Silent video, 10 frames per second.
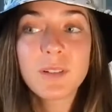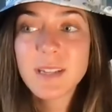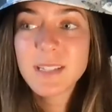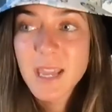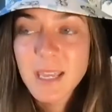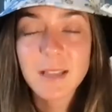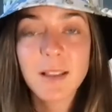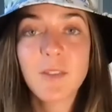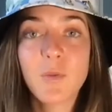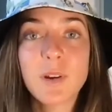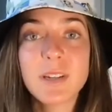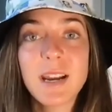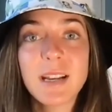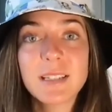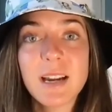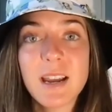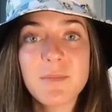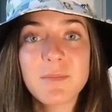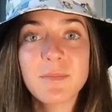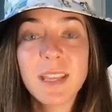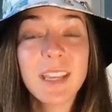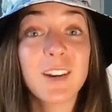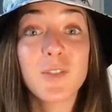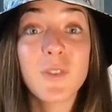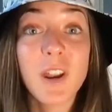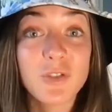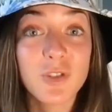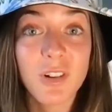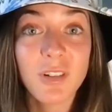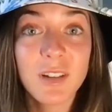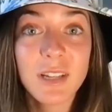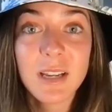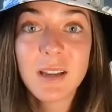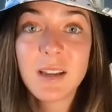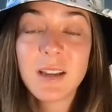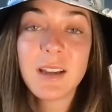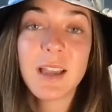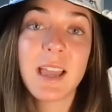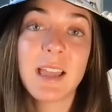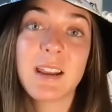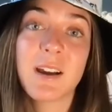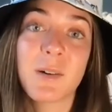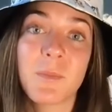and taking life one day at a time, like an adventure. And